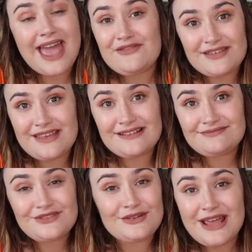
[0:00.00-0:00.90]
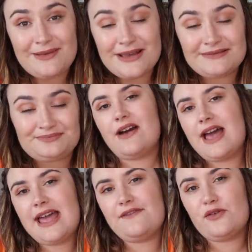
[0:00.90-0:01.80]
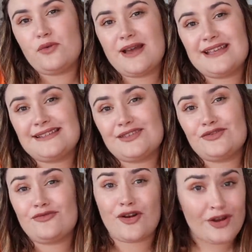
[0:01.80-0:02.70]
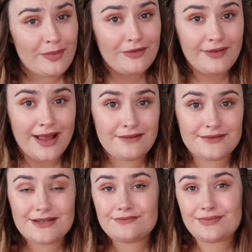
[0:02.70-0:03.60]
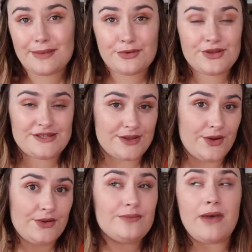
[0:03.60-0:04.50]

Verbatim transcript: everything, you name it. I have always grown up around people who sew.